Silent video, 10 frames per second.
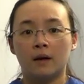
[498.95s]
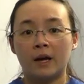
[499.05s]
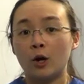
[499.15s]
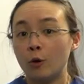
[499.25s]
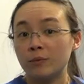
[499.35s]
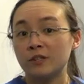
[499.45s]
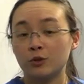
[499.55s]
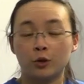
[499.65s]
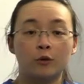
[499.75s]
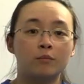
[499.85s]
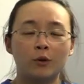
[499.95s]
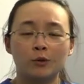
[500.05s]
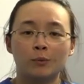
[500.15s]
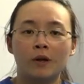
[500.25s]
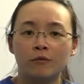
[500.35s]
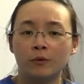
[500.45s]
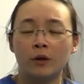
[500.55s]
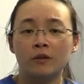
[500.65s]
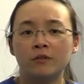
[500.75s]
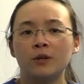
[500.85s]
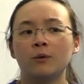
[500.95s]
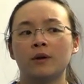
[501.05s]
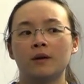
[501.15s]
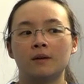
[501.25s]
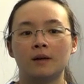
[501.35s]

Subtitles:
I hope this term goes well for all of you.